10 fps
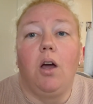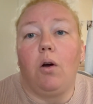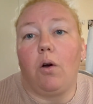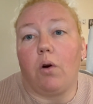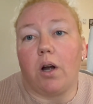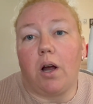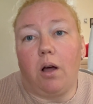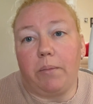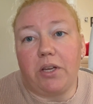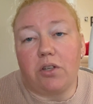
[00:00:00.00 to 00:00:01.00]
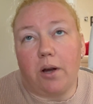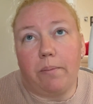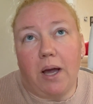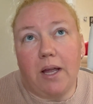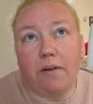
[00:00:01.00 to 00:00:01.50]
Or I'll make sure I
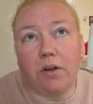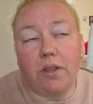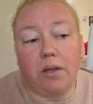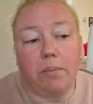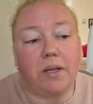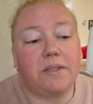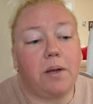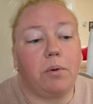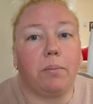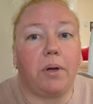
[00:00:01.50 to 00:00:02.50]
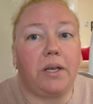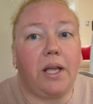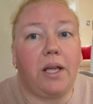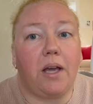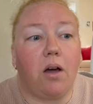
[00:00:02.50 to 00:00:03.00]
buy everything by Cyber
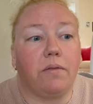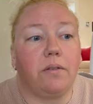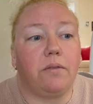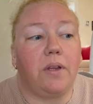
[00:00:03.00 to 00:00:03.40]
Monday off of